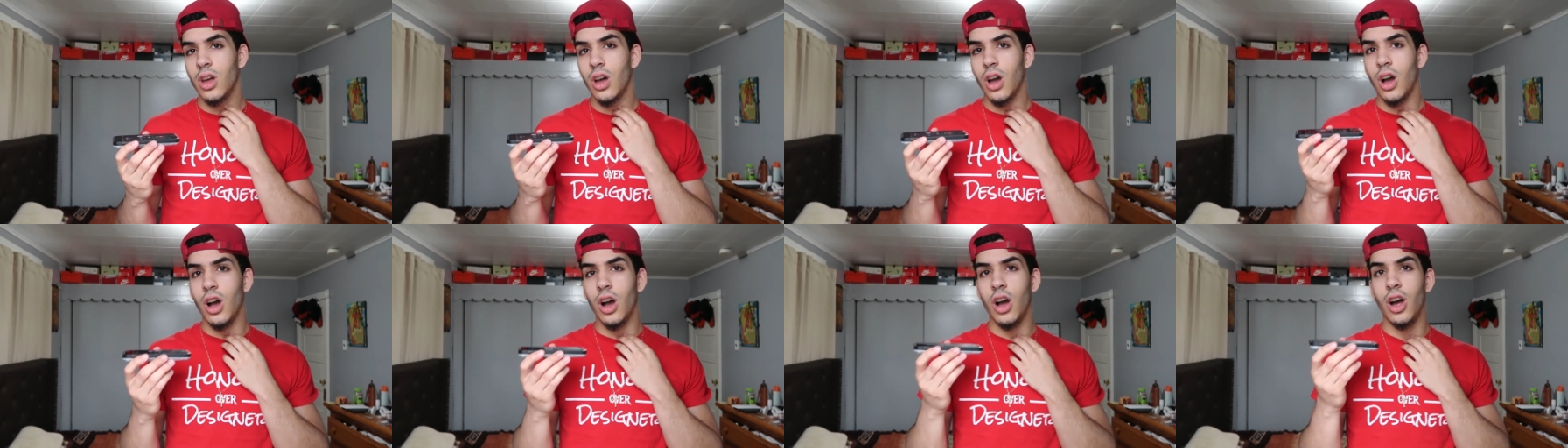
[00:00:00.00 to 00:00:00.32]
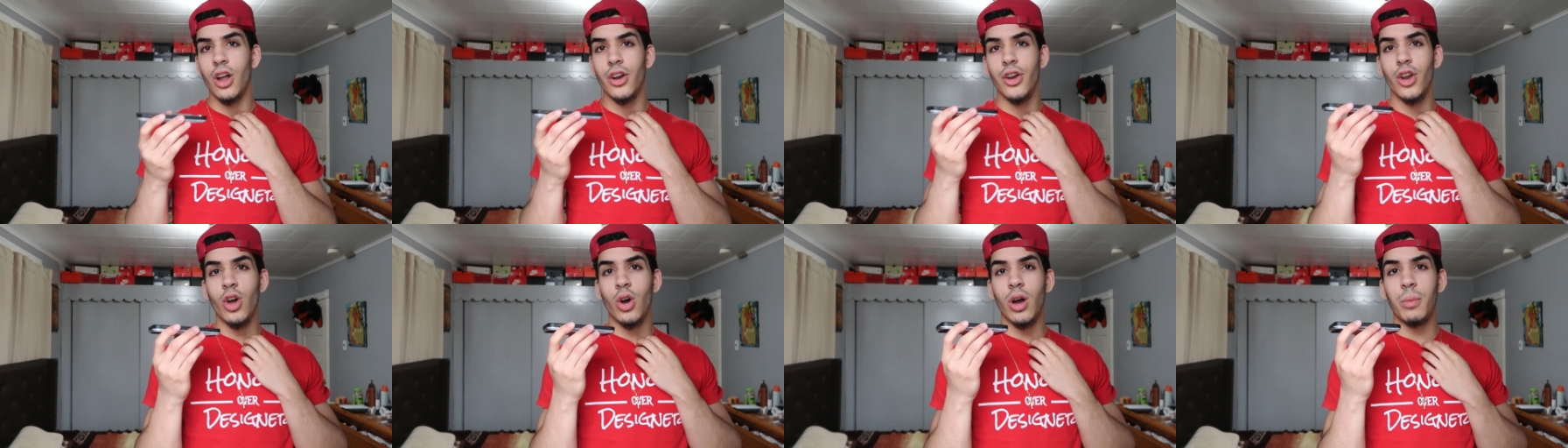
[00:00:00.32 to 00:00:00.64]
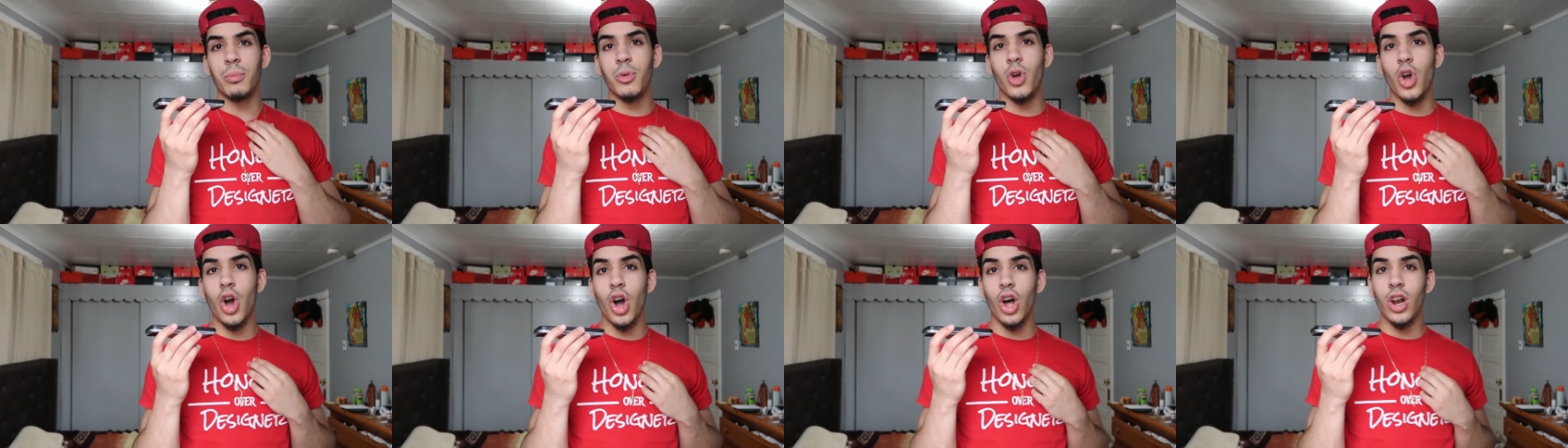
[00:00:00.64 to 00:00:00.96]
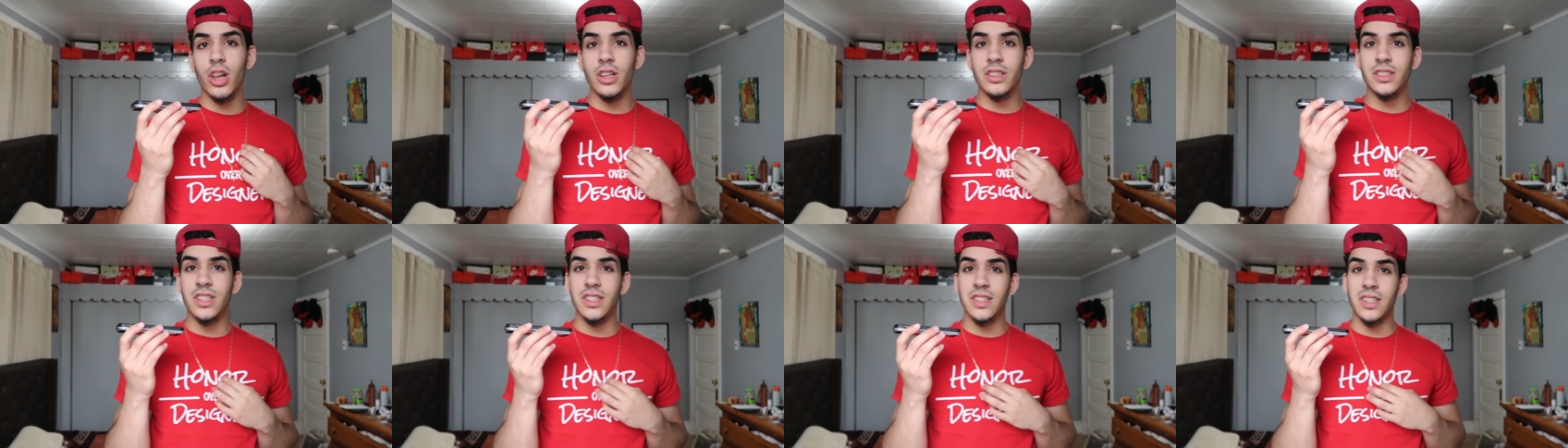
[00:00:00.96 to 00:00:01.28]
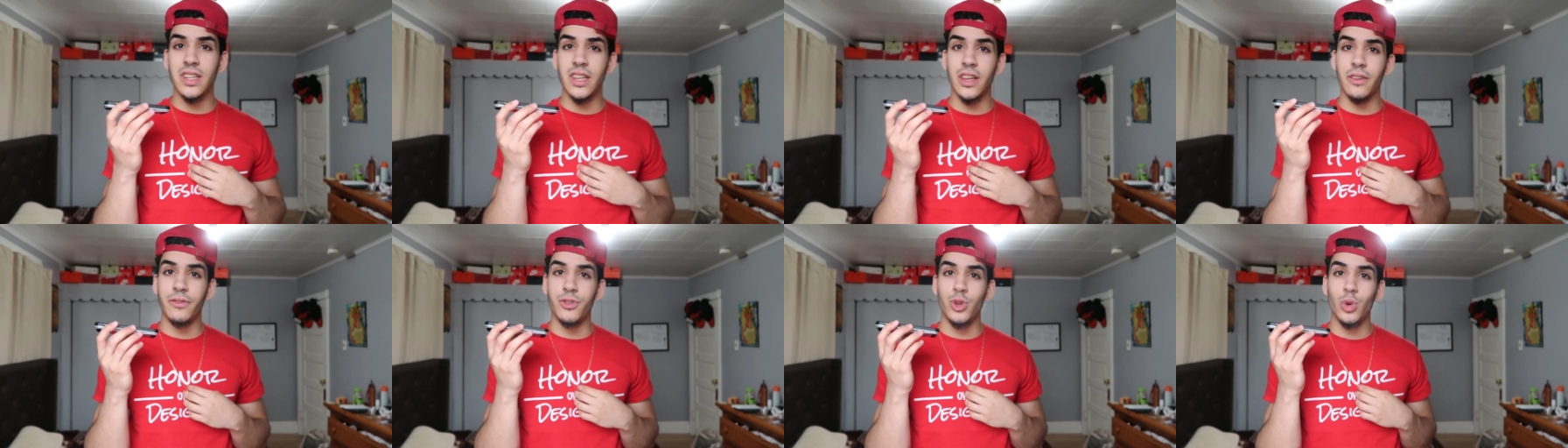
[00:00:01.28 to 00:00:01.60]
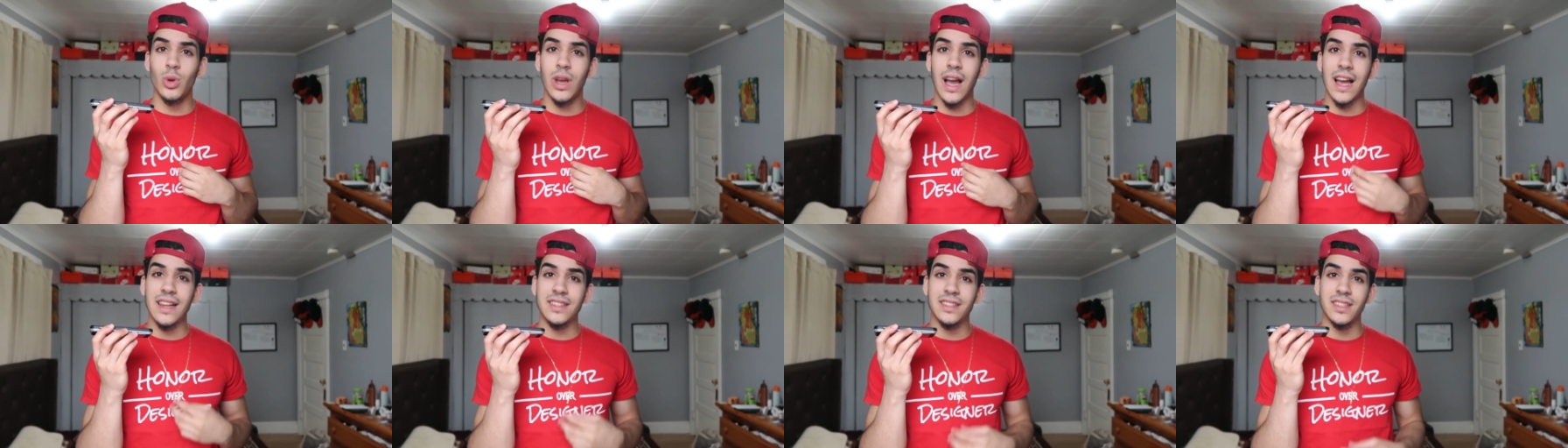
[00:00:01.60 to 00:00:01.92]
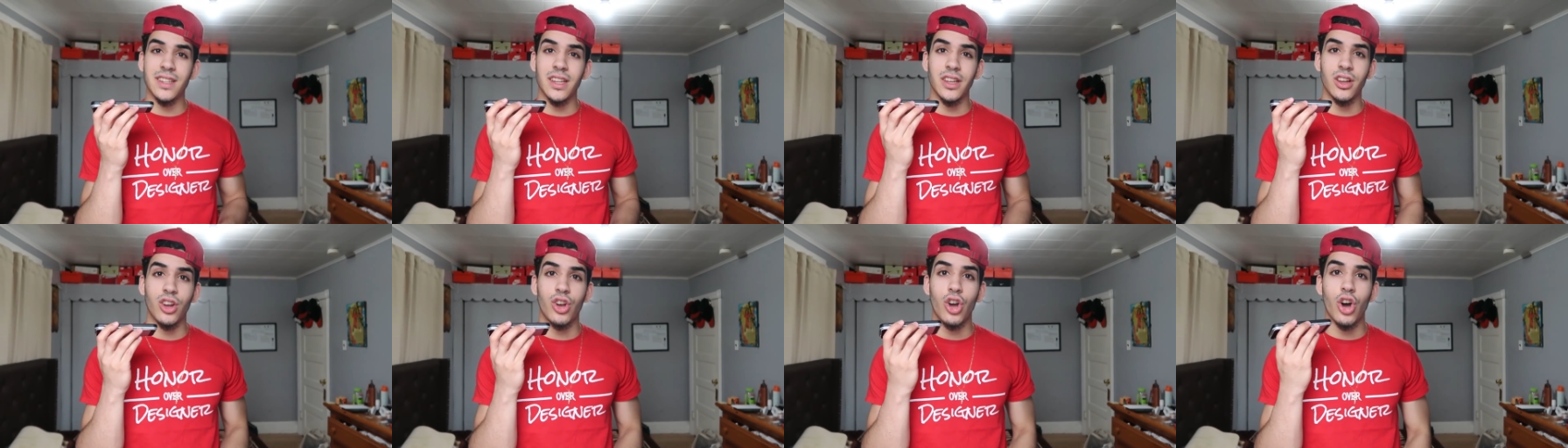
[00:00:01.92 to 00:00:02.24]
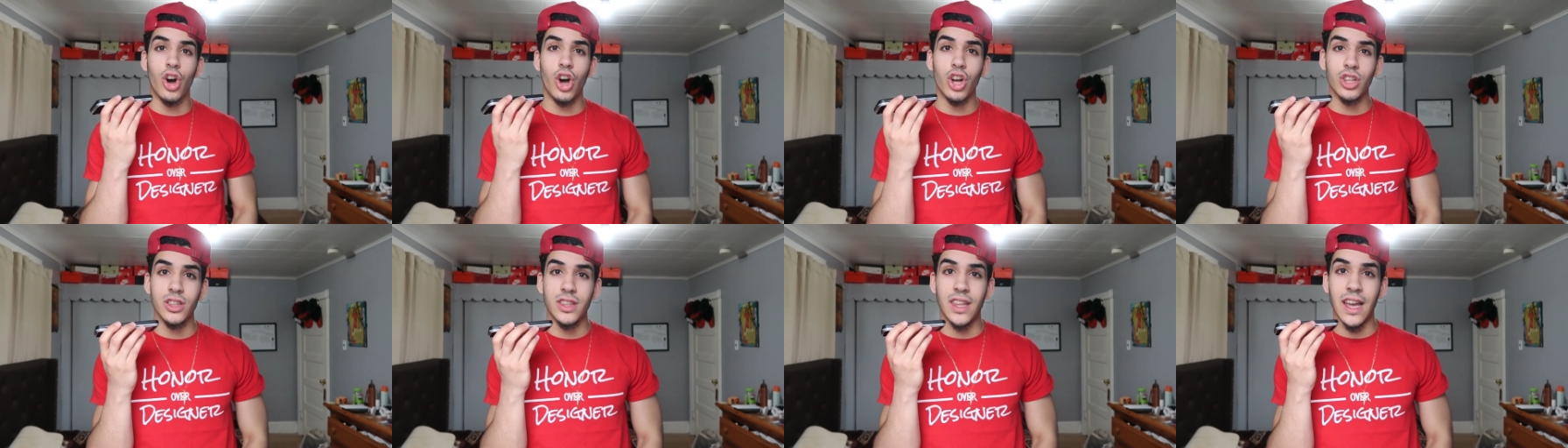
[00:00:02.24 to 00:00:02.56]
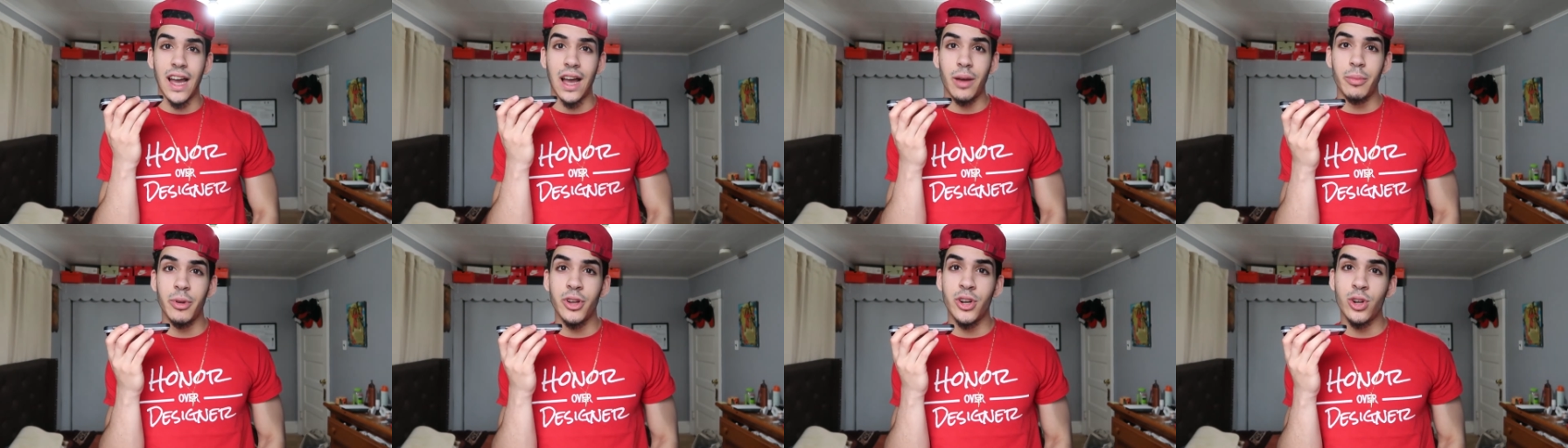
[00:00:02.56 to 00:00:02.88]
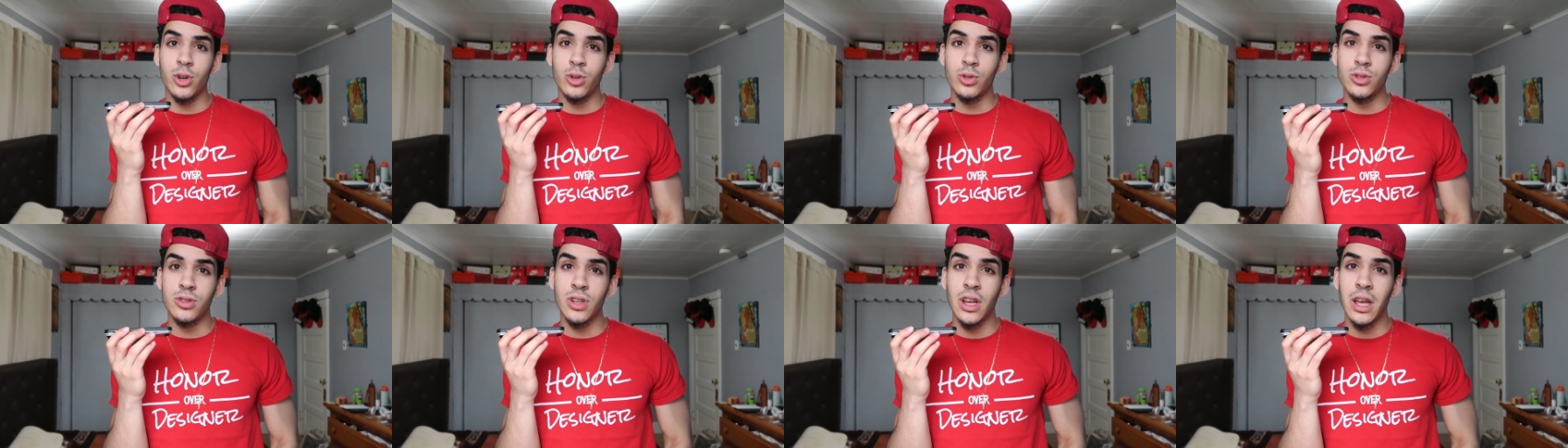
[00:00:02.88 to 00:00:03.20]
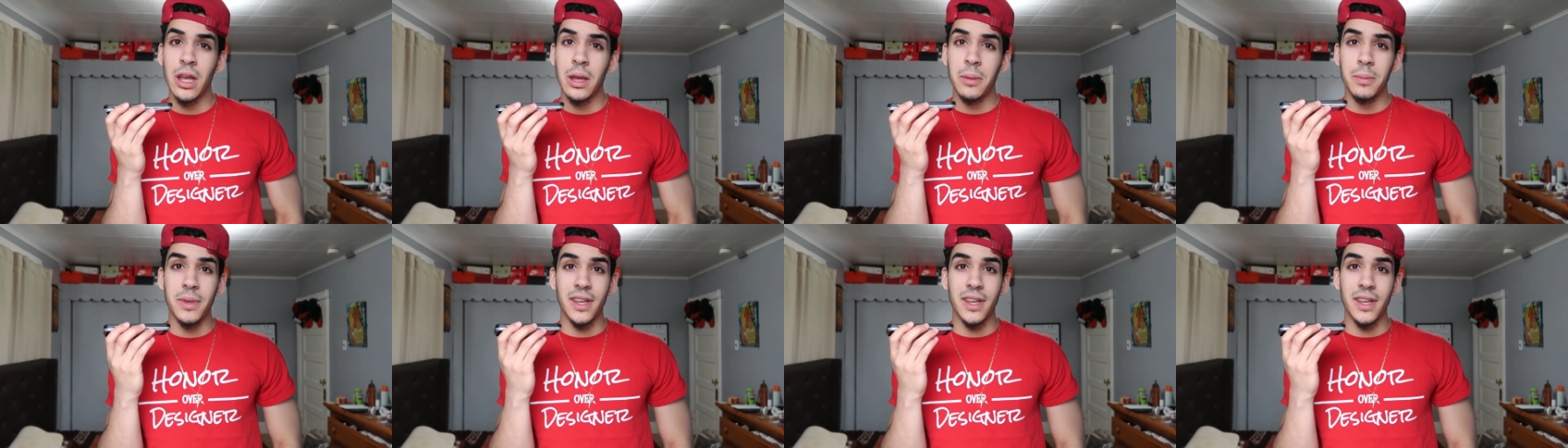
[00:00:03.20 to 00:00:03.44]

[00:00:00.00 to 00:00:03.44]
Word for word: Uh, no, I'm calling to see if you guys can call Domino's